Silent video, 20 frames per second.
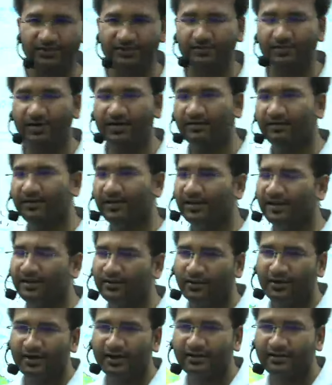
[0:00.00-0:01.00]
but we need
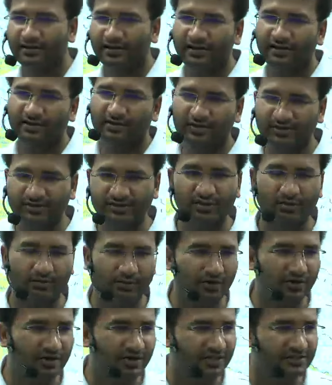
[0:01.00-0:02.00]
not enter into the
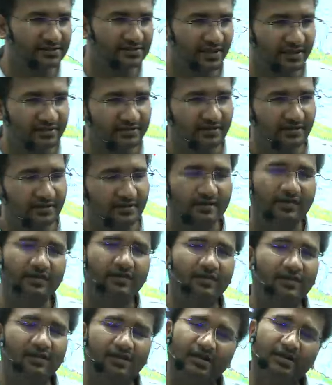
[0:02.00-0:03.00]
geopolitics then.
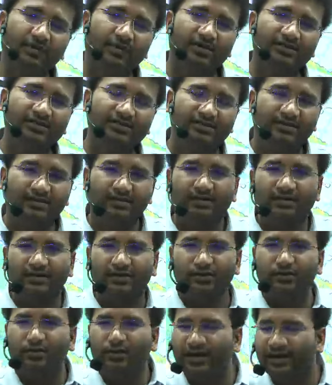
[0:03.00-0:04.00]
It was
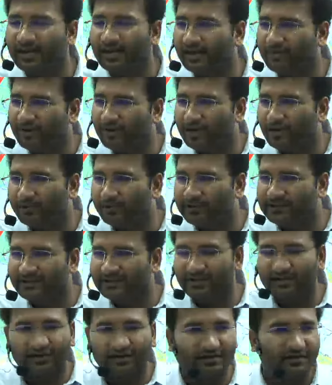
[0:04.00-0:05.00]
UN came into
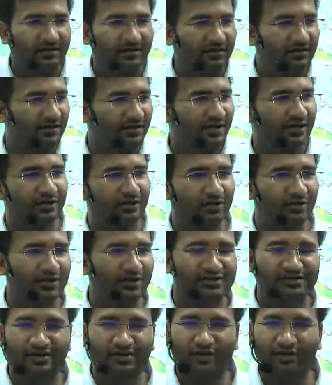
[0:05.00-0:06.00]
picture. Nehru,
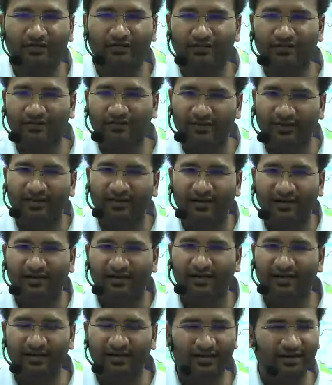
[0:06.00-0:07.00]
instead of
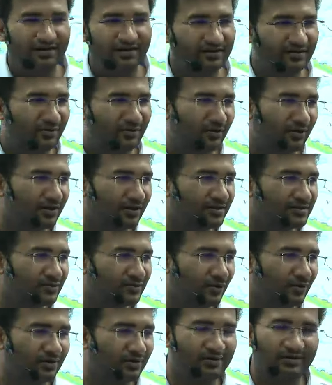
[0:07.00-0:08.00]
taking it on his
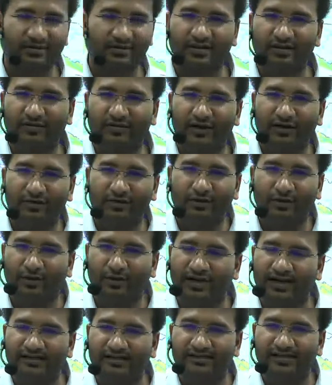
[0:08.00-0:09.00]
own, he went to
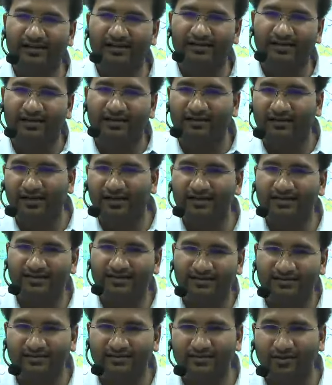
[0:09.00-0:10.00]
UN and said that let's
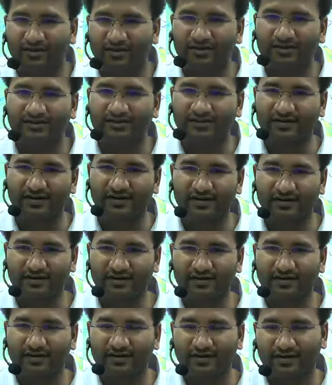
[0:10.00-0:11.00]
solve this treaty.
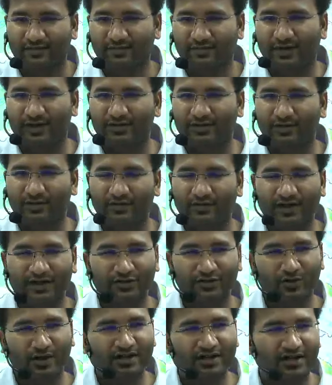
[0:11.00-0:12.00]
But when
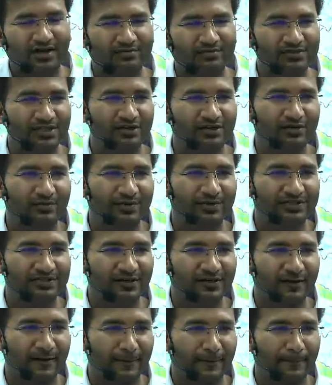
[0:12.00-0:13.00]
UN comes into
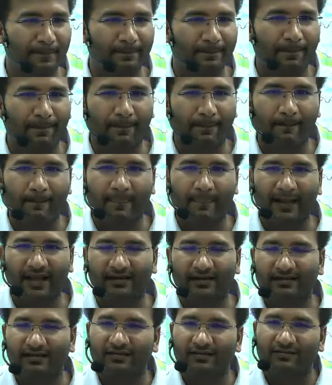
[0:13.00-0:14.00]
picture,
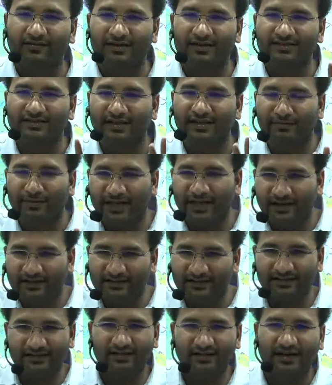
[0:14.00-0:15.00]
First they make
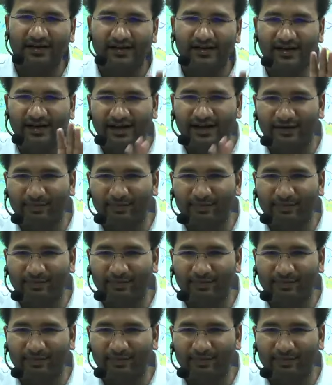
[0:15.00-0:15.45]
a delayed